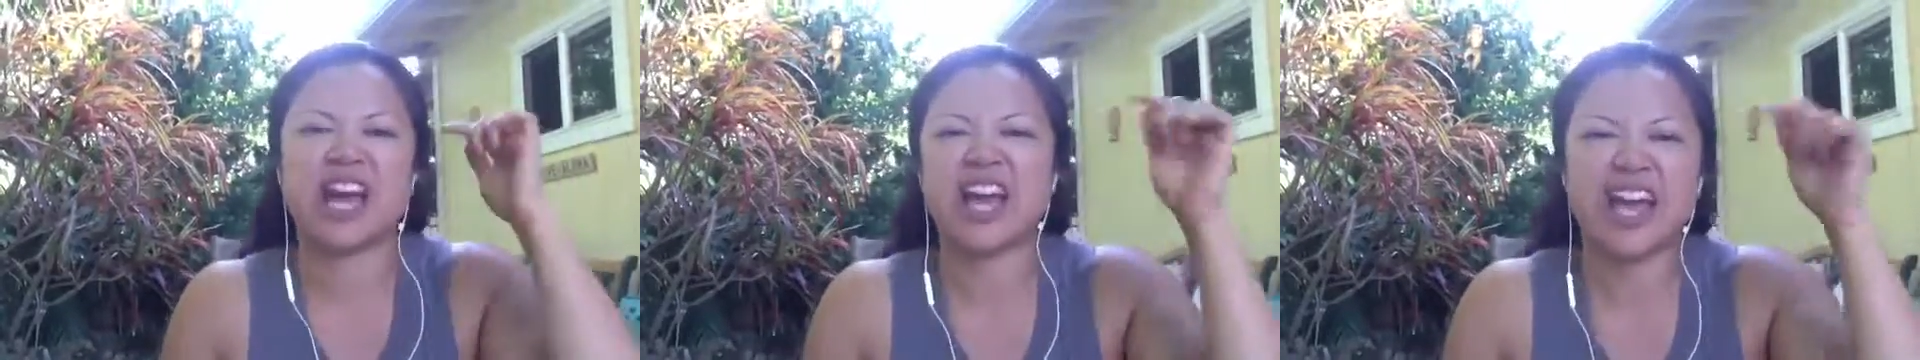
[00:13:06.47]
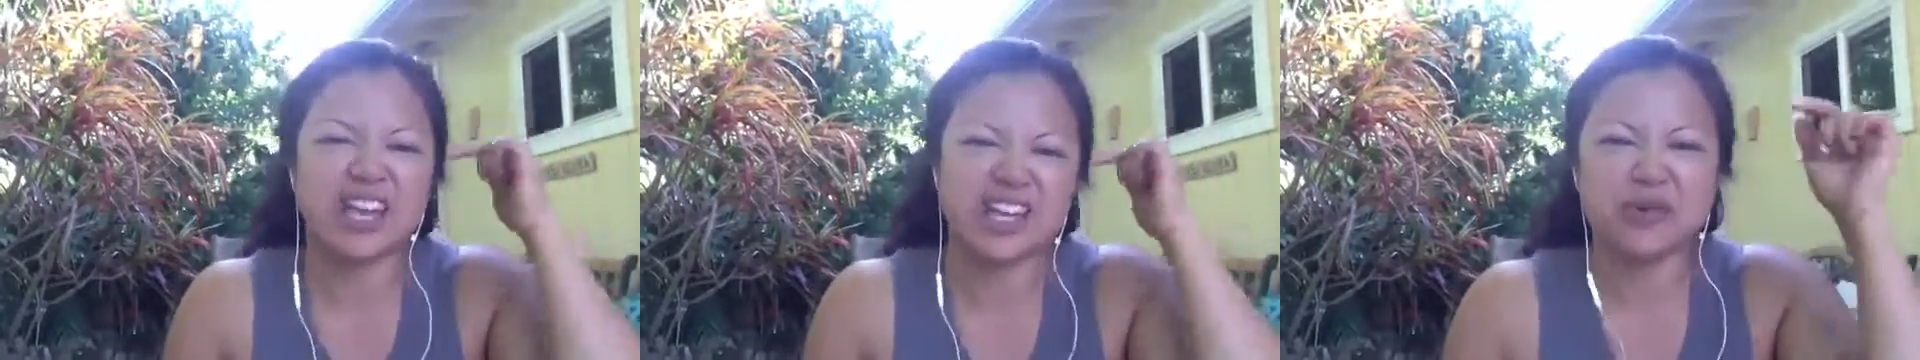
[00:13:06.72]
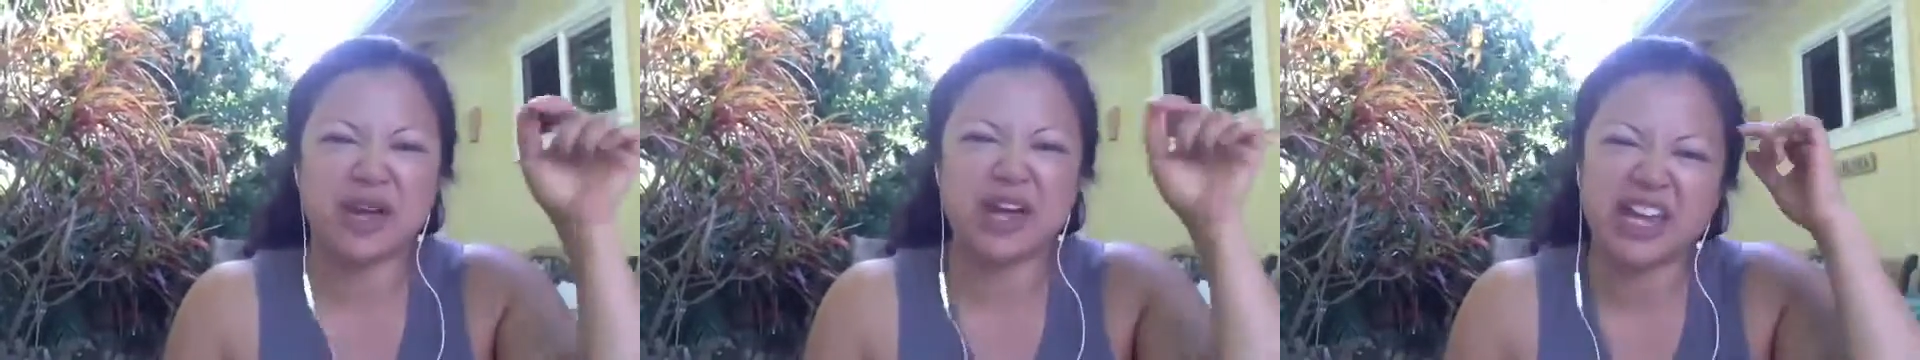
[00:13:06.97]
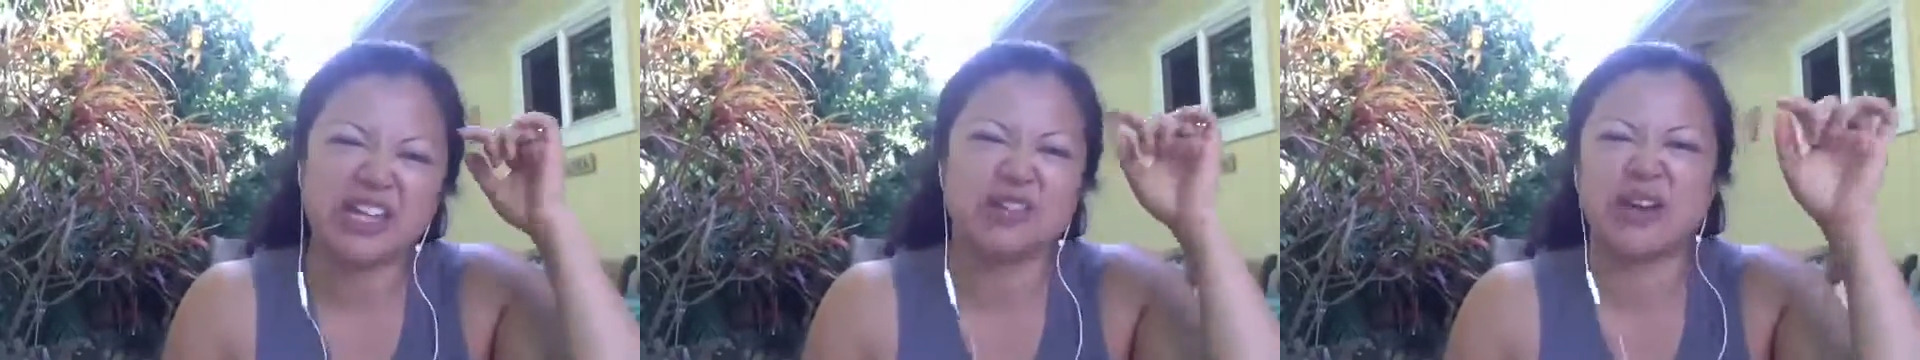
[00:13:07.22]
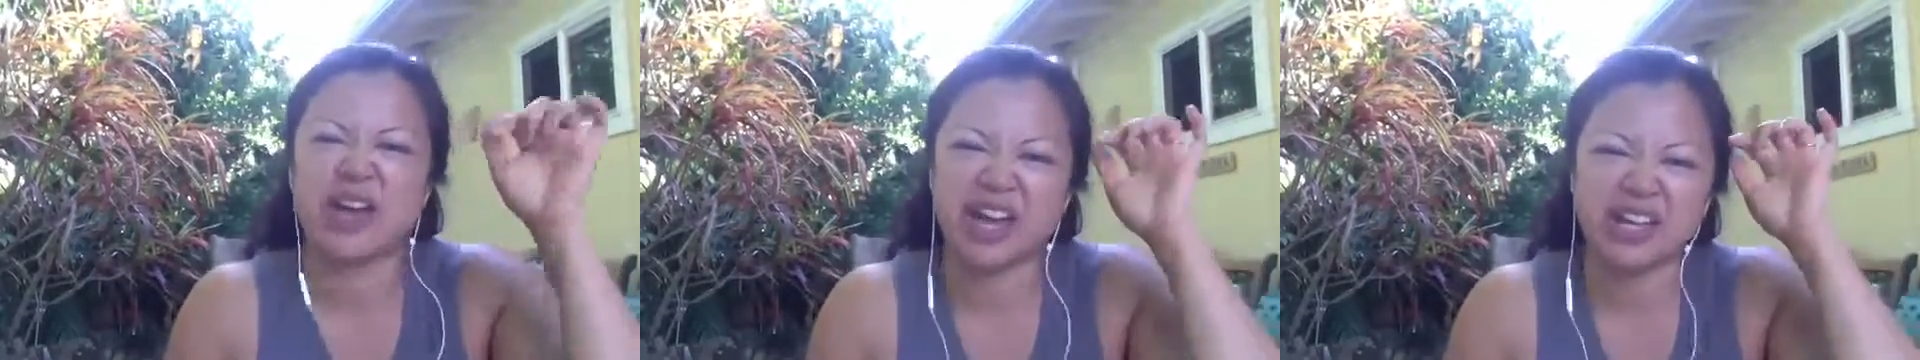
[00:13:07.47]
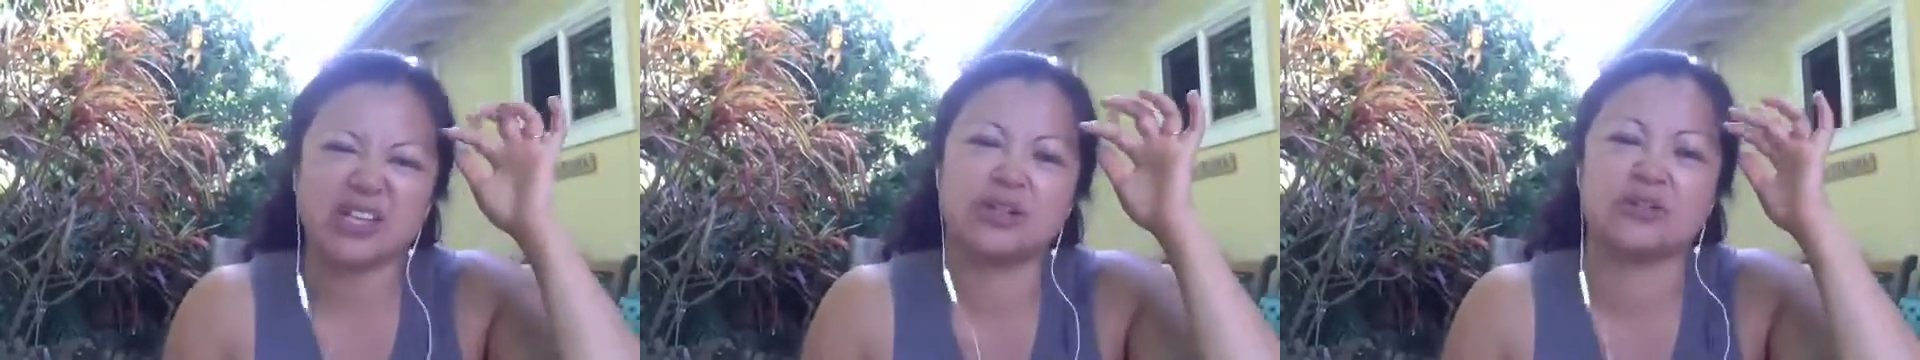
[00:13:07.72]
I hate
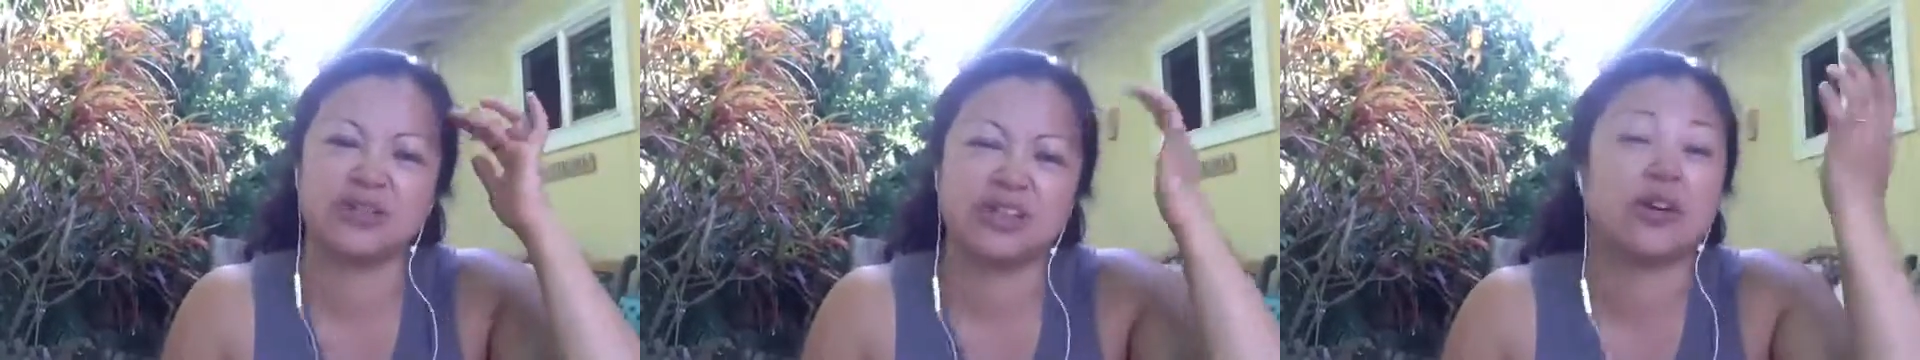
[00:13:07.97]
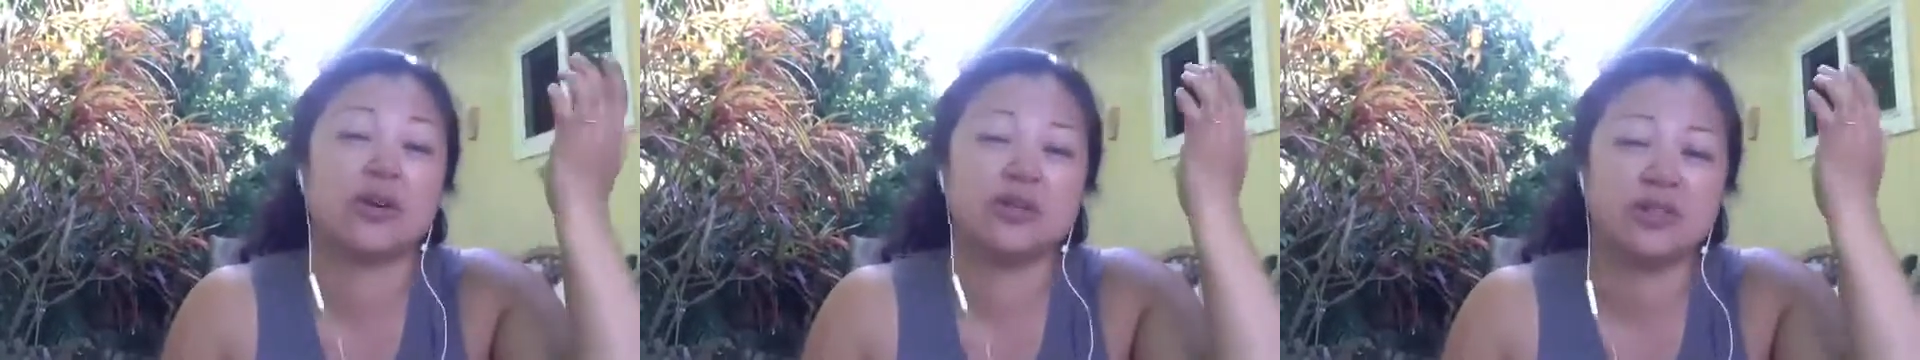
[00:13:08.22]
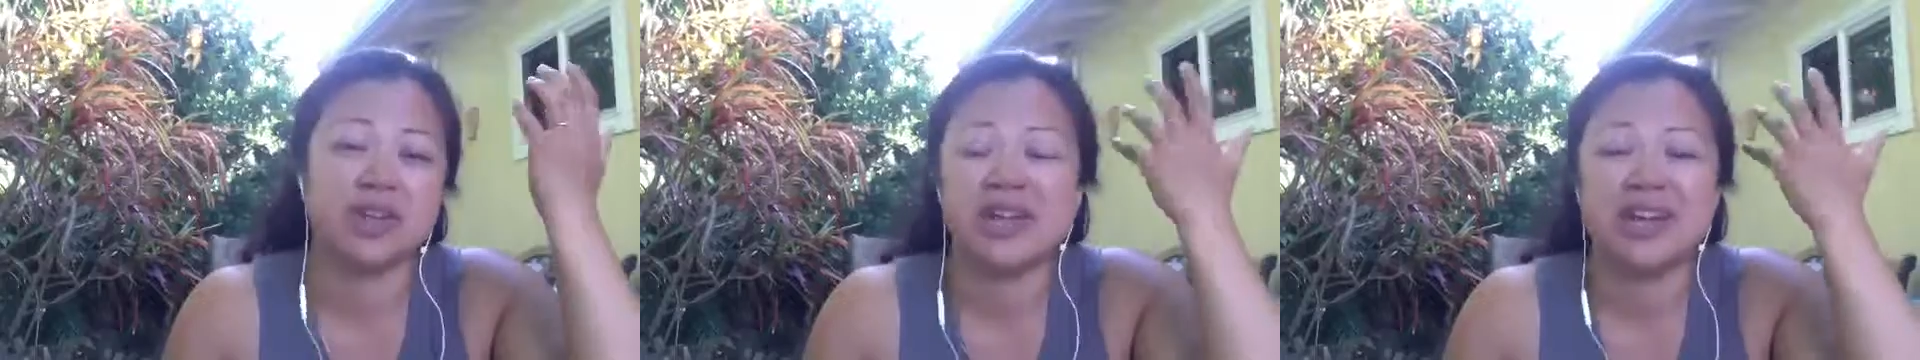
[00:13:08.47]
you, you know?